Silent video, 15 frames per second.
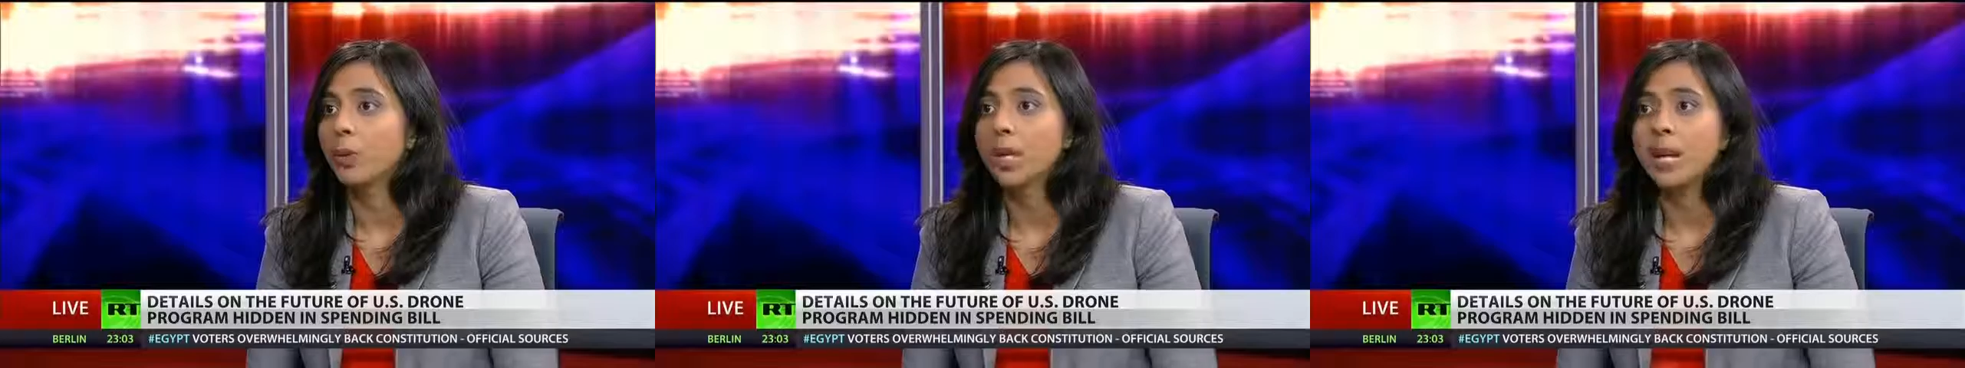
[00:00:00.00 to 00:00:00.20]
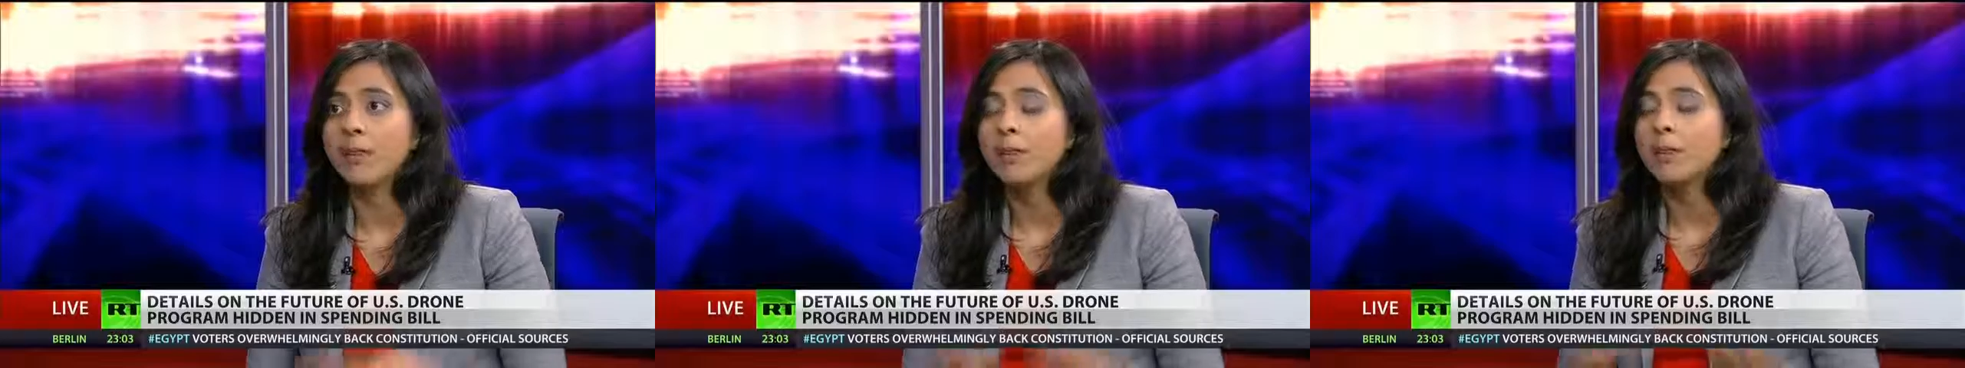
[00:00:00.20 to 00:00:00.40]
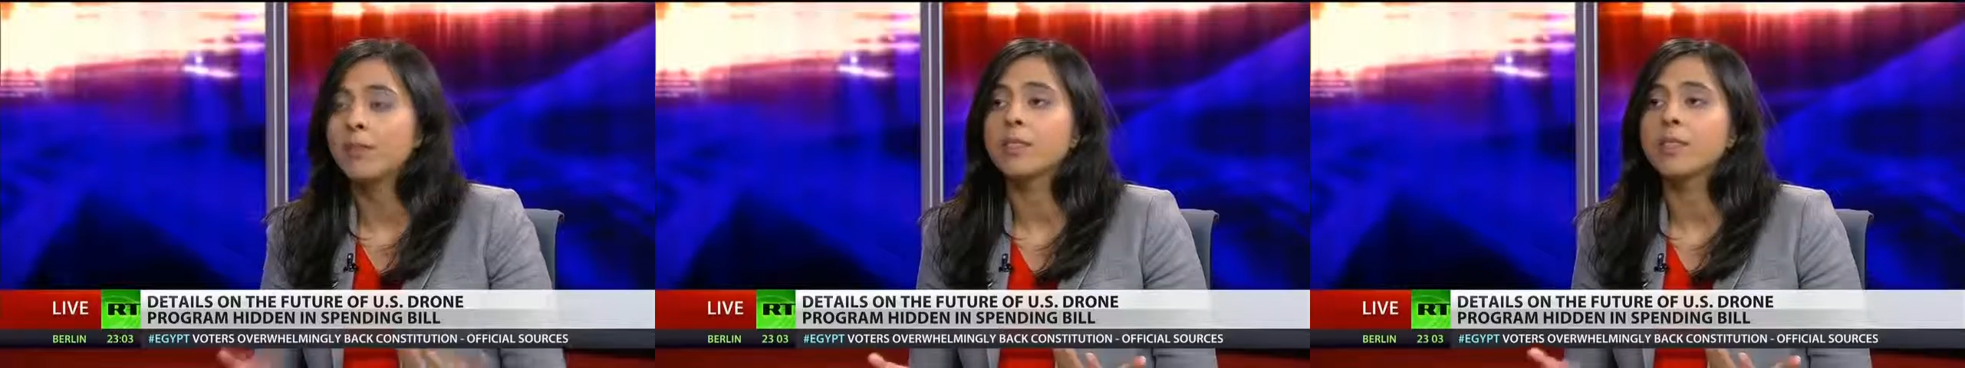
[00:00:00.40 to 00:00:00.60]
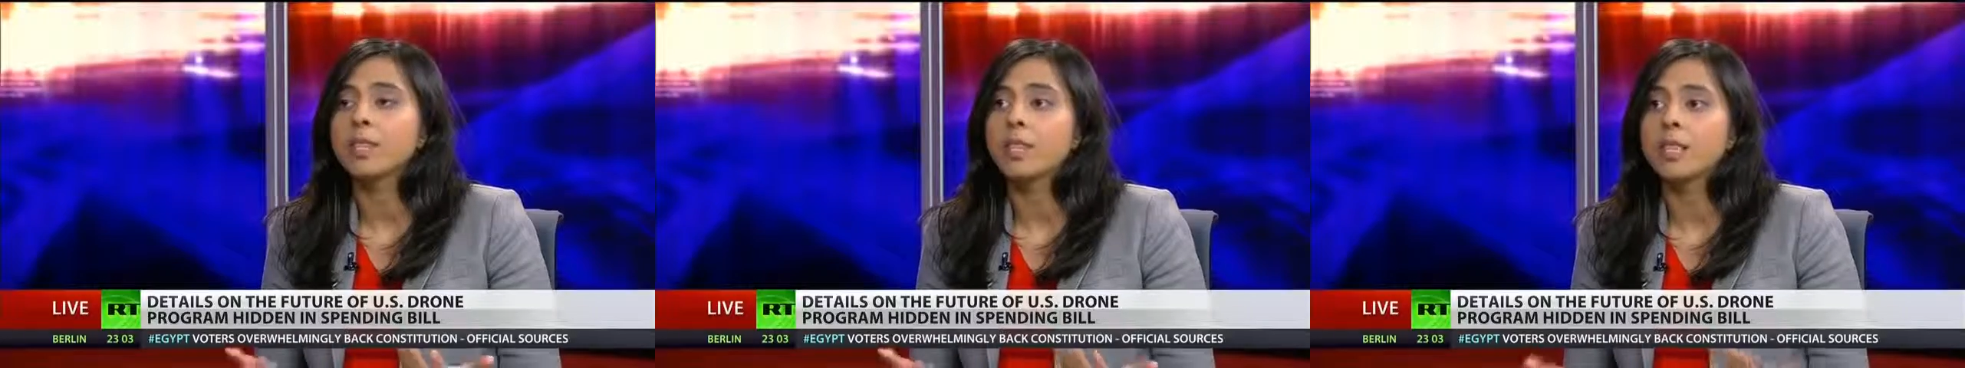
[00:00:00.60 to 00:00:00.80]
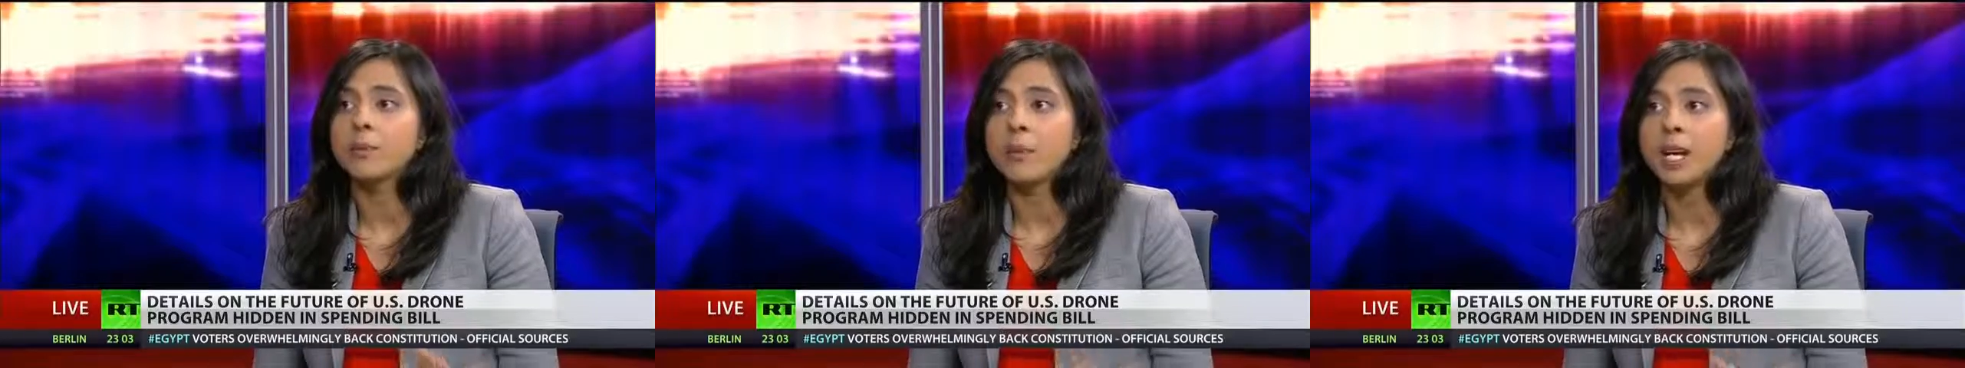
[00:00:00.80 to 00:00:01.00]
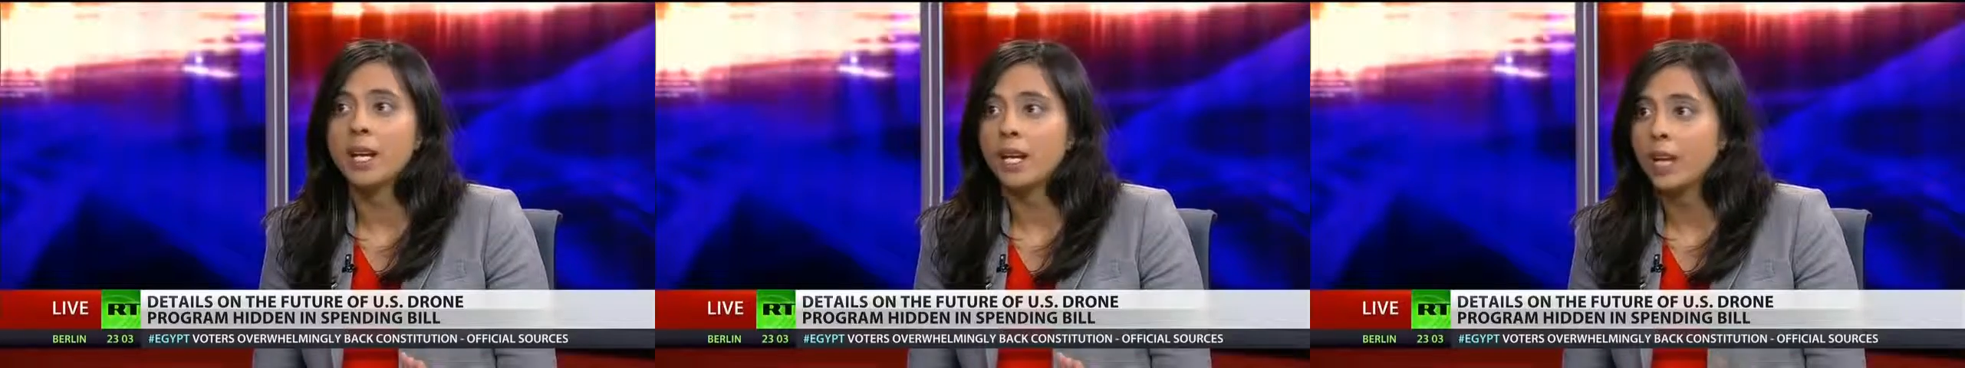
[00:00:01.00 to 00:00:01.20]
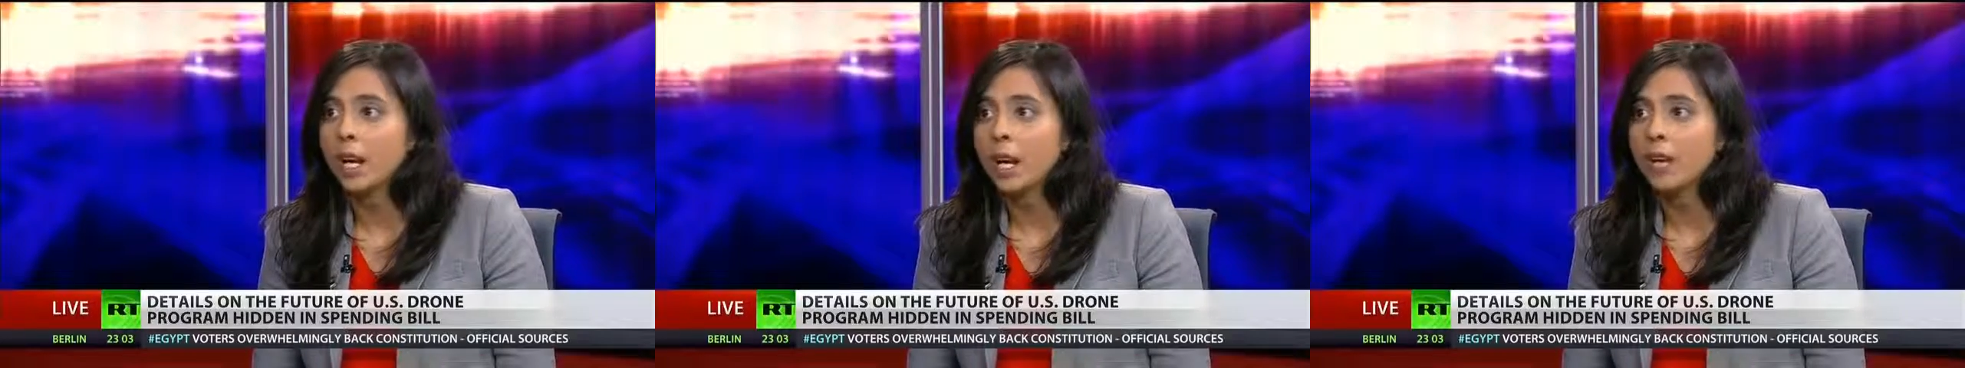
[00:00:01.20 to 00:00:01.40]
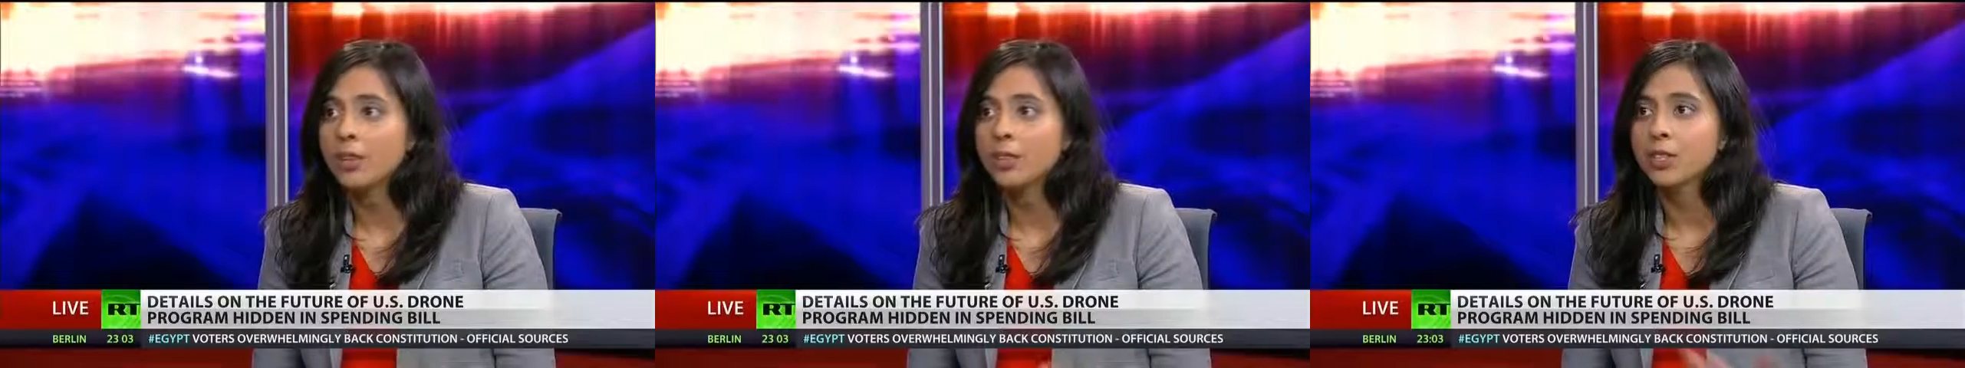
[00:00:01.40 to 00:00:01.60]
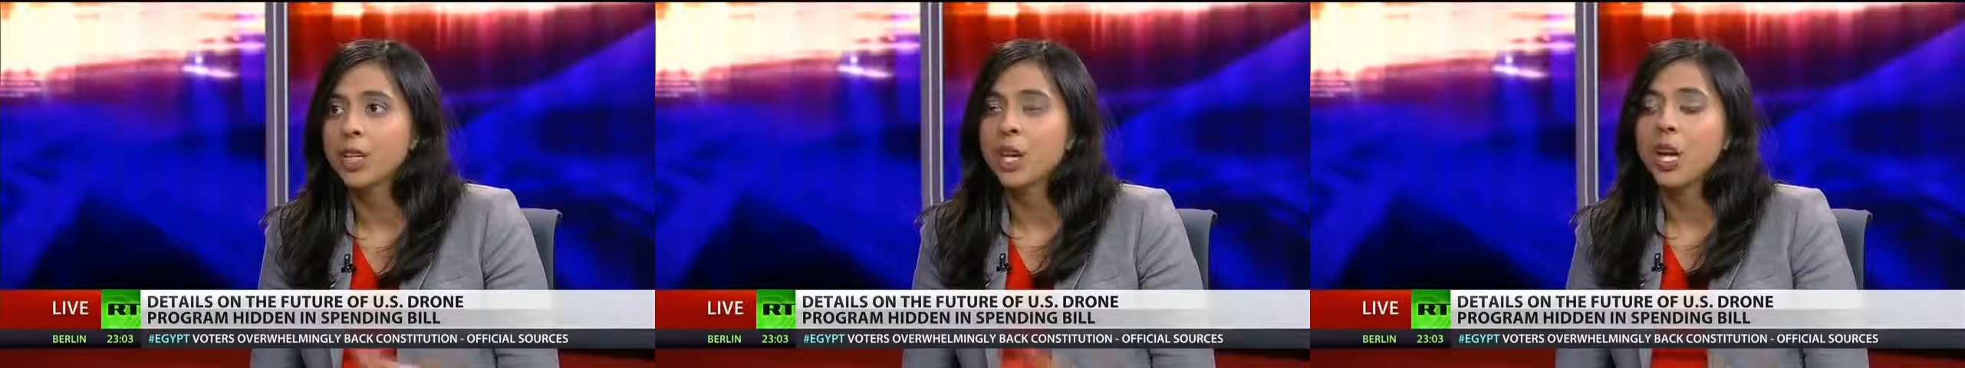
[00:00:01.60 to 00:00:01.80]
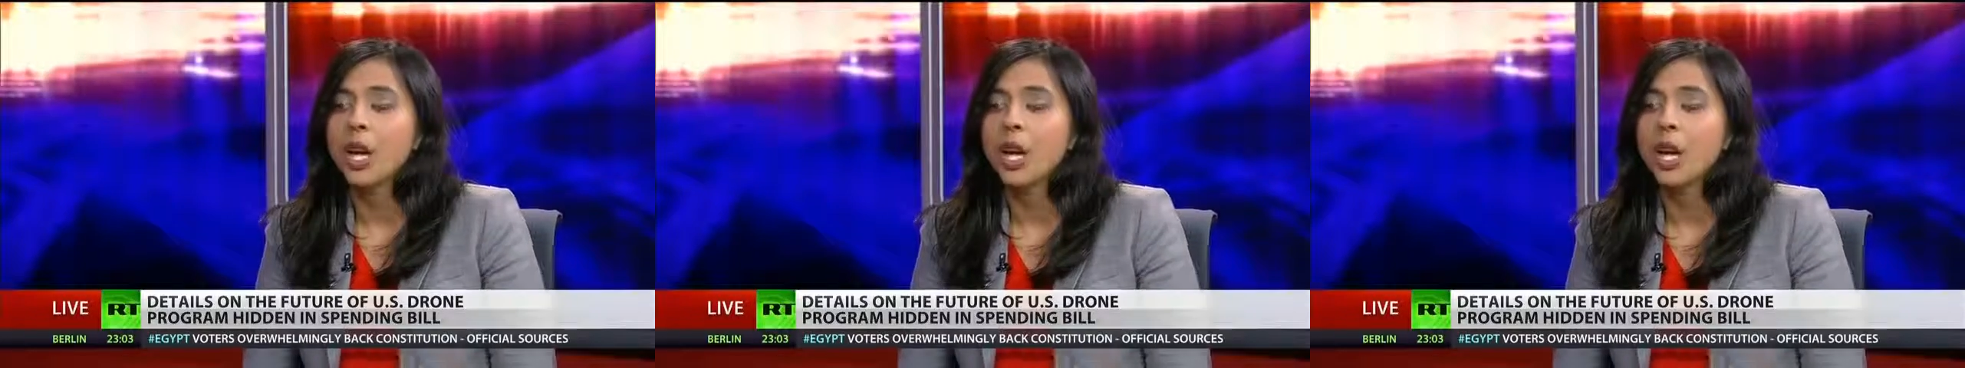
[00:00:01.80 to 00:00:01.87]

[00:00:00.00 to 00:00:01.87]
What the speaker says: We haven't even seen debate in Congress